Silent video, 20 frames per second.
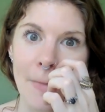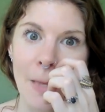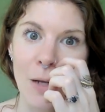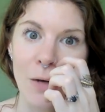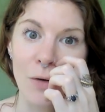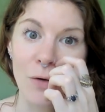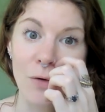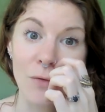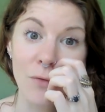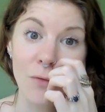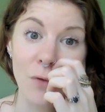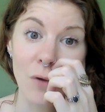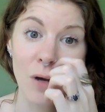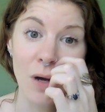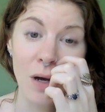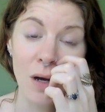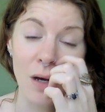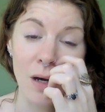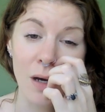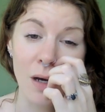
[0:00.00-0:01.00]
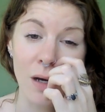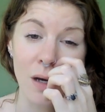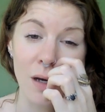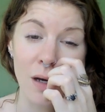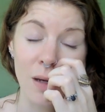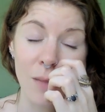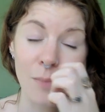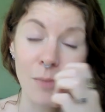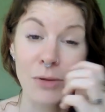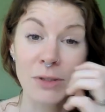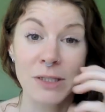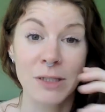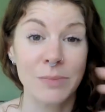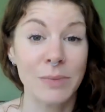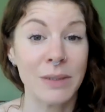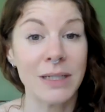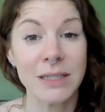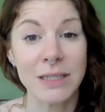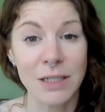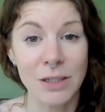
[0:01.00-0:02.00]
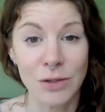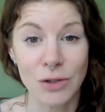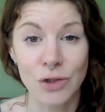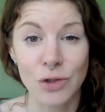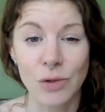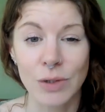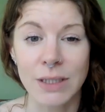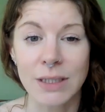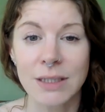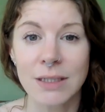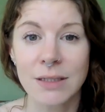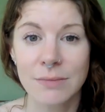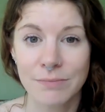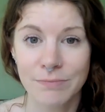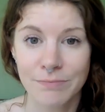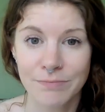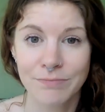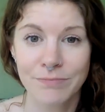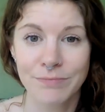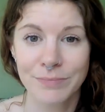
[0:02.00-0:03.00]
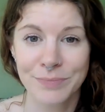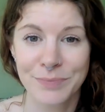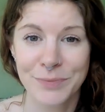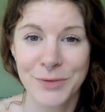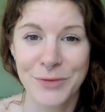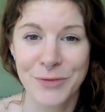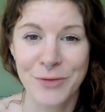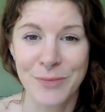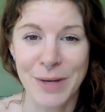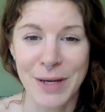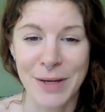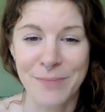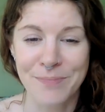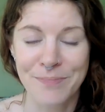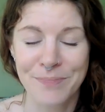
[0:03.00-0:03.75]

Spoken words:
of possibility and choice for me.